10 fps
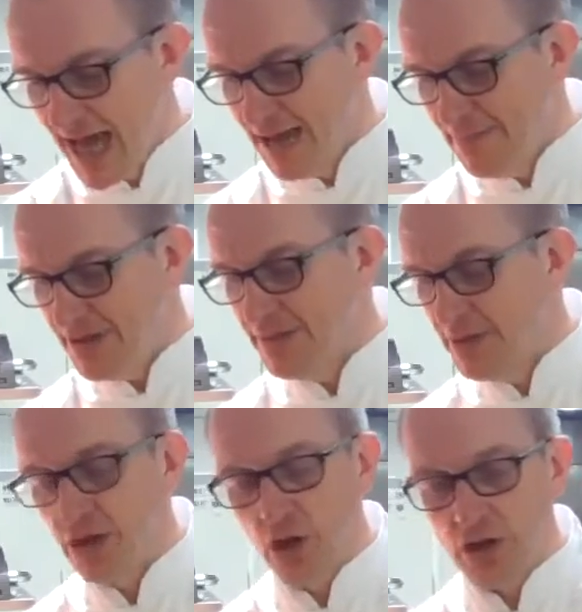and I put them
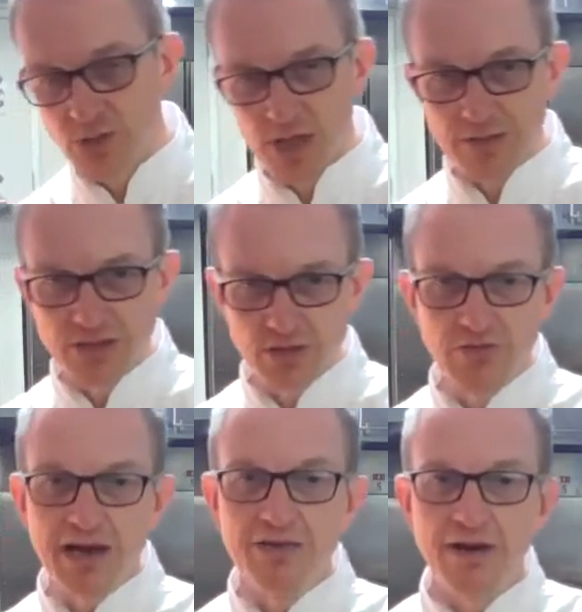on the coals when they were still
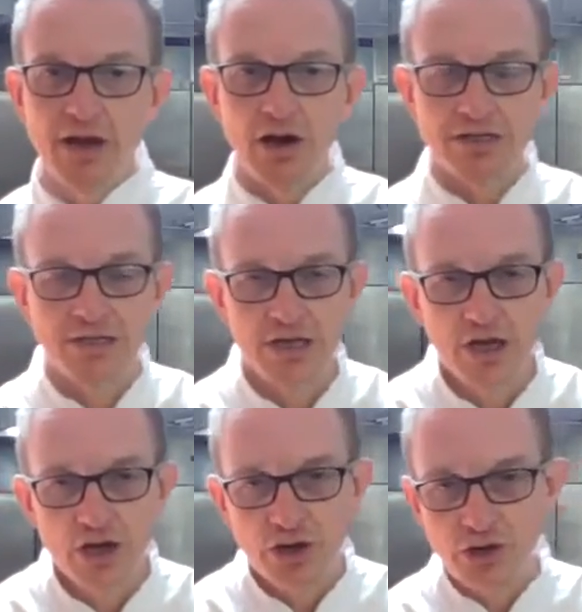really hot.
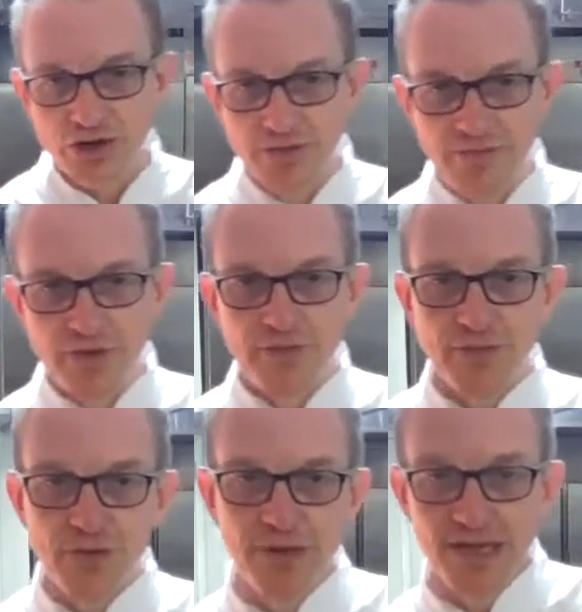Cooked them for a
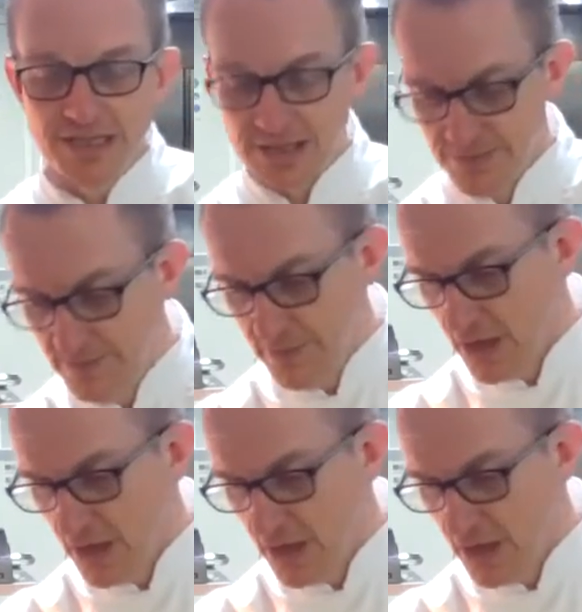few minutes,